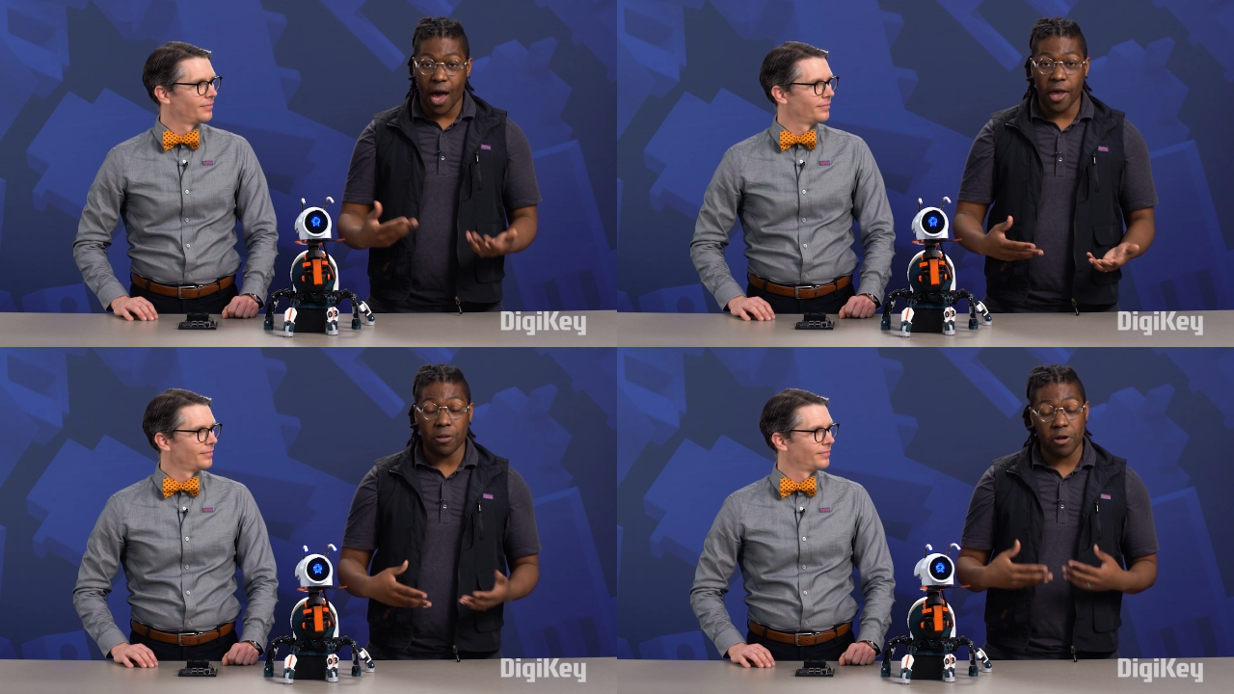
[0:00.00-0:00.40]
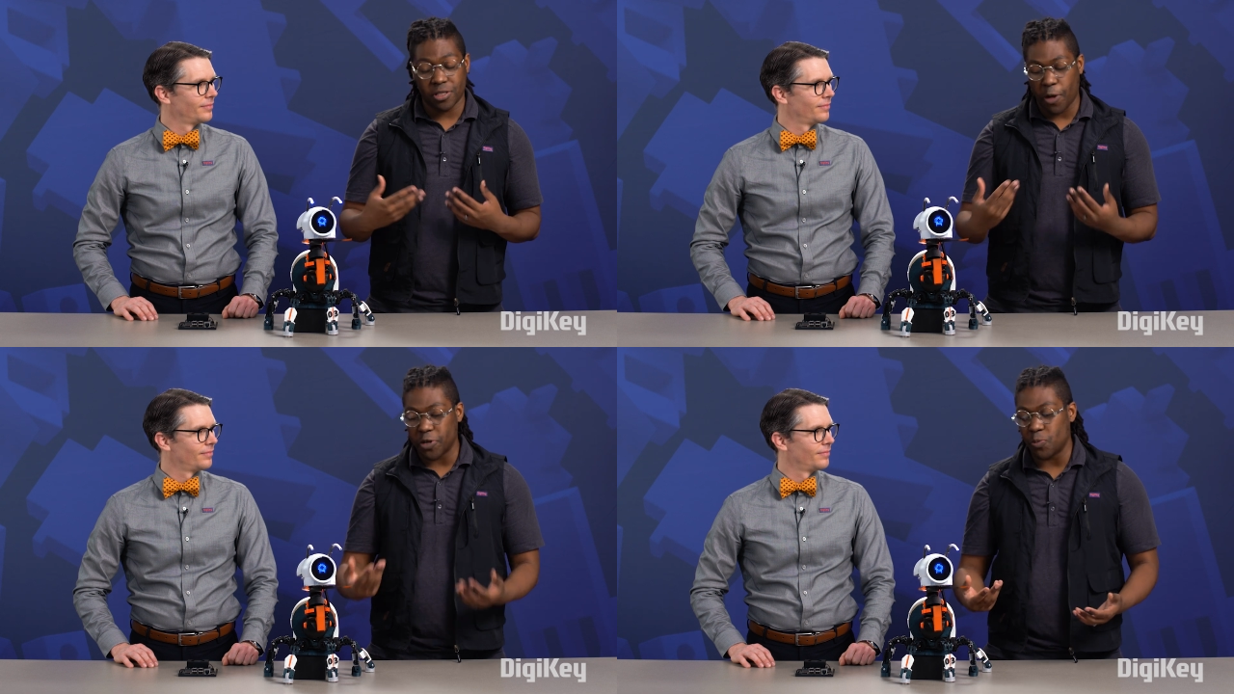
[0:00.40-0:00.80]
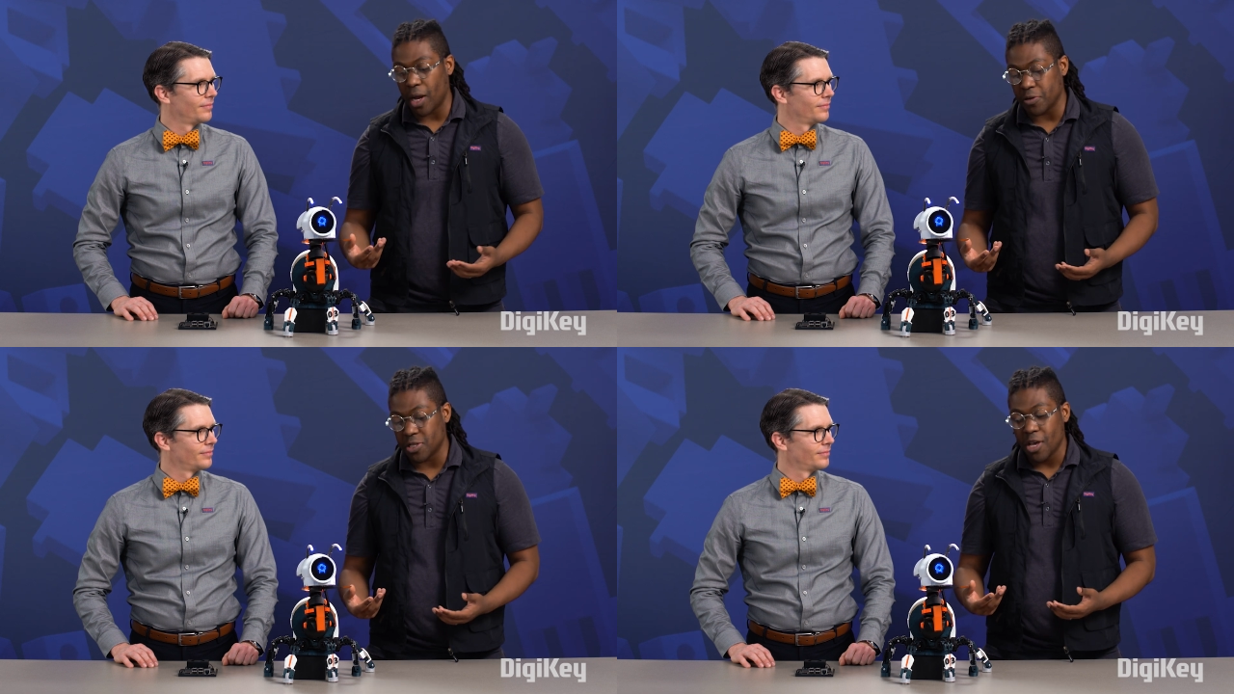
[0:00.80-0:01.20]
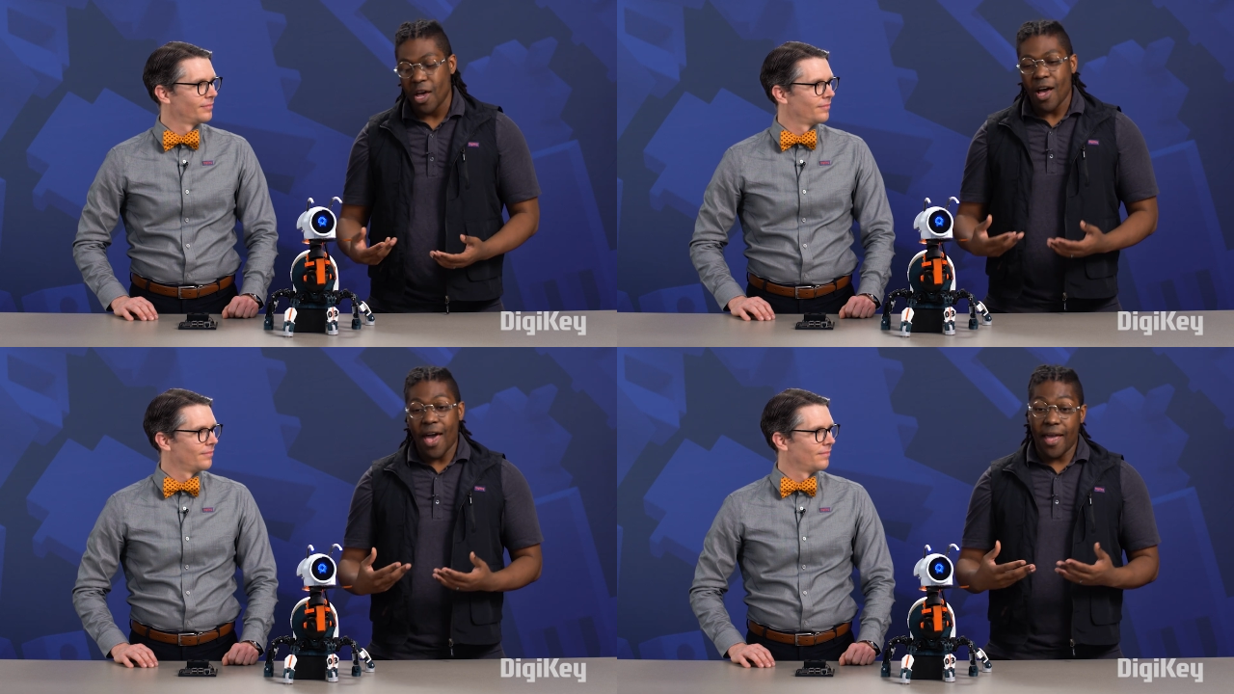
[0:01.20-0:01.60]
Speaker 1: I and large language models,
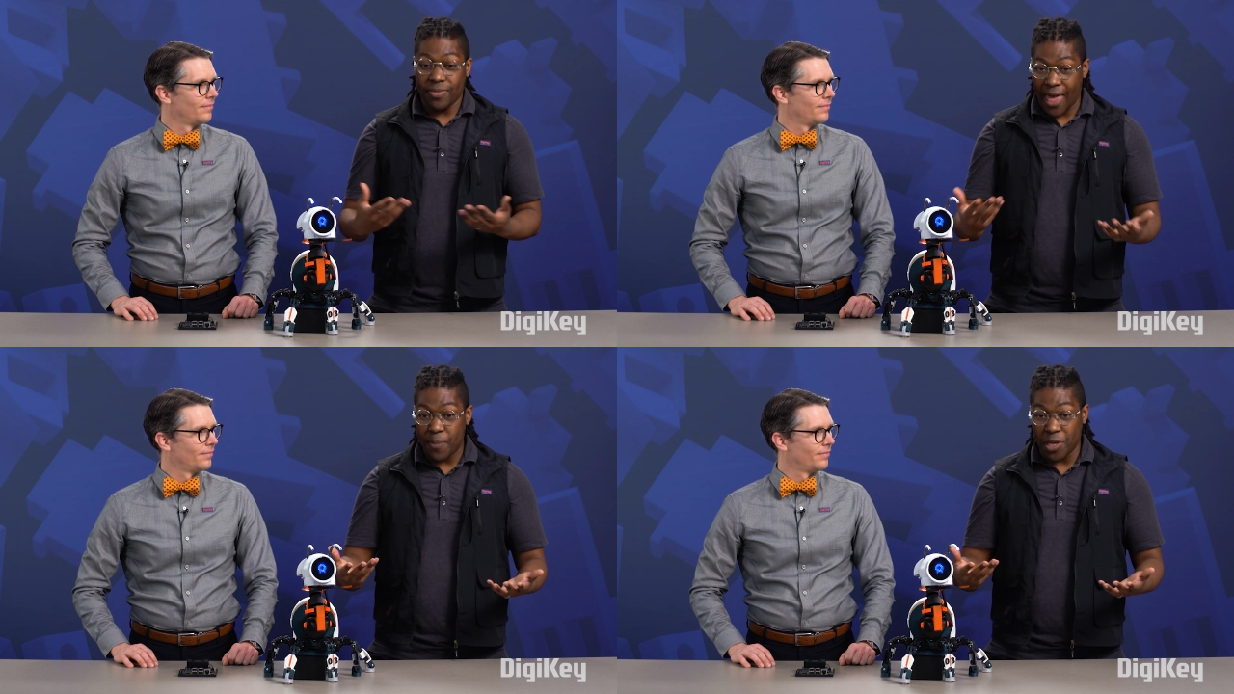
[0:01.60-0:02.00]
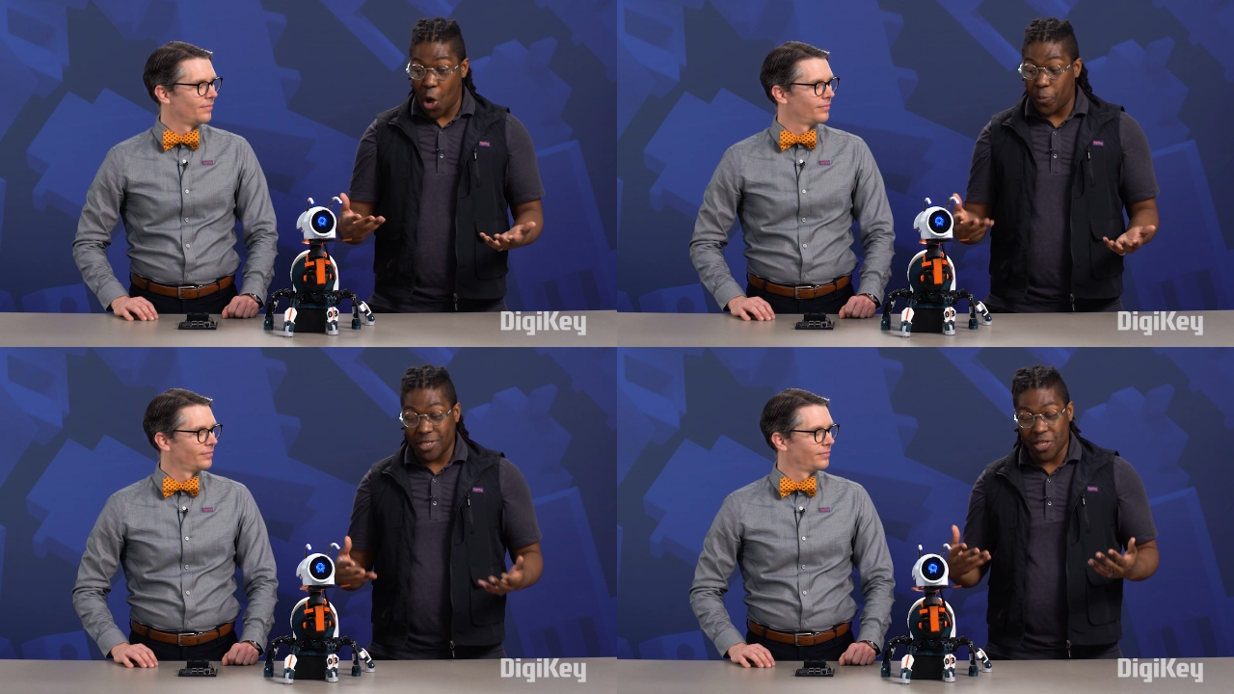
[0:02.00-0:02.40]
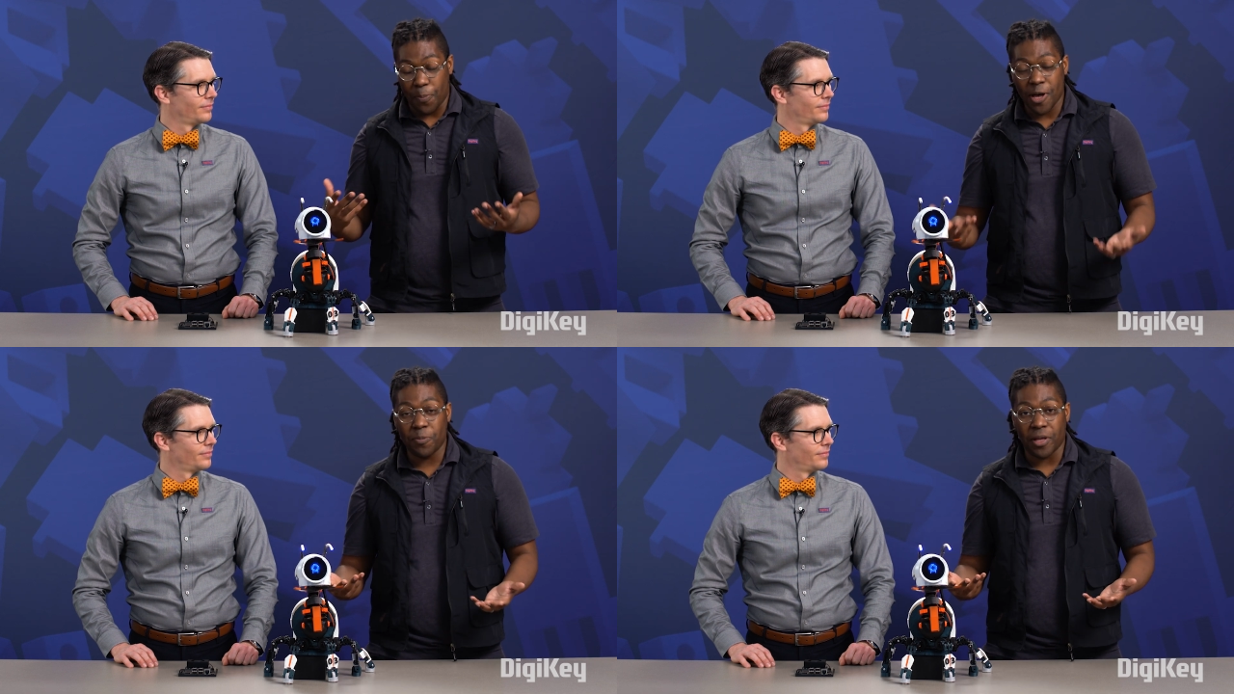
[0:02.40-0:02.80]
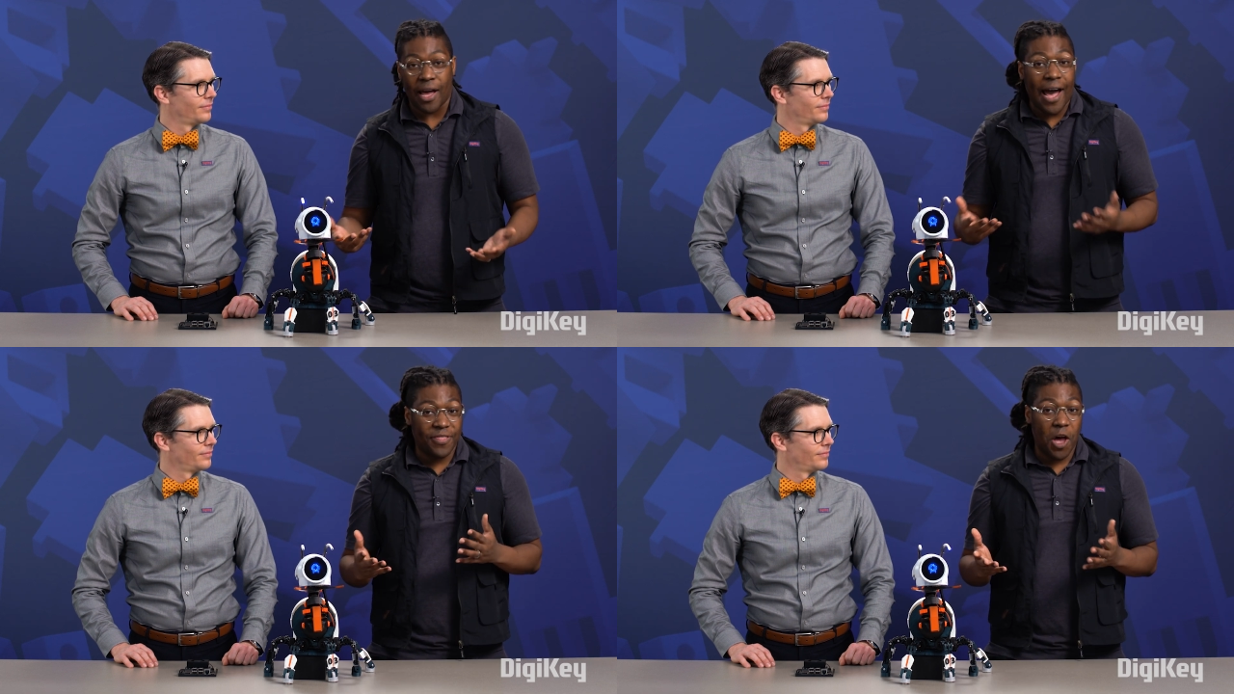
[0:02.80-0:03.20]
and that being open to the
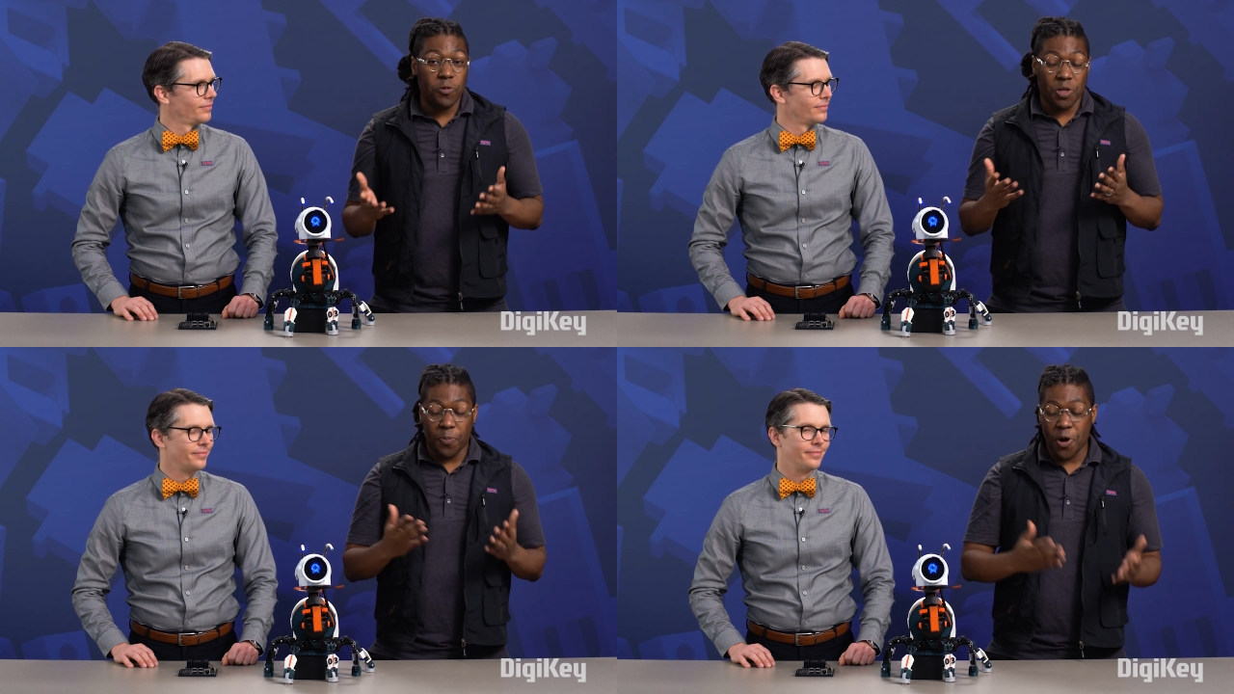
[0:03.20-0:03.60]
public, I thought it was a